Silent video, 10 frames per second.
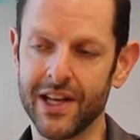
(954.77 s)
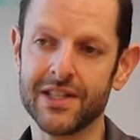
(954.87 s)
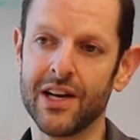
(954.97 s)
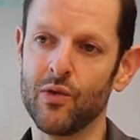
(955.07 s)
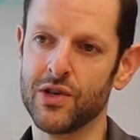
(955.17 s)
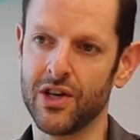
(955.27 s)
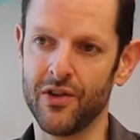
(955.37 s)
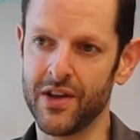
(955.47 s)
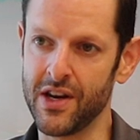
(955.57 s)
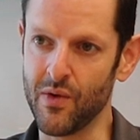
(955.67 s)
let's say, a
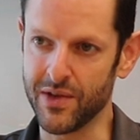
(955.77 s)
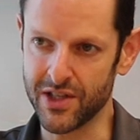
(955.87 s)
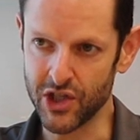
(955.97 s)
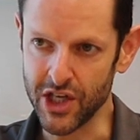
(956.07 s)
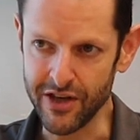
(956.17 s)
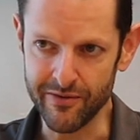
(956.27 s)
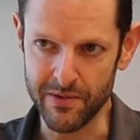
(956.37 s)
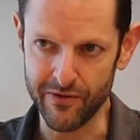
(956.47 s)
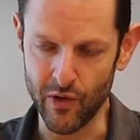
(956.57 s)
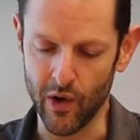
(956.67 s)
result that no one's achieved
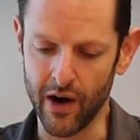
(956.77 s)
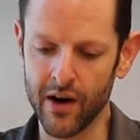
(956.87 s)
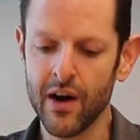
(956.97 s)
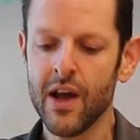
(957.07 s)
before,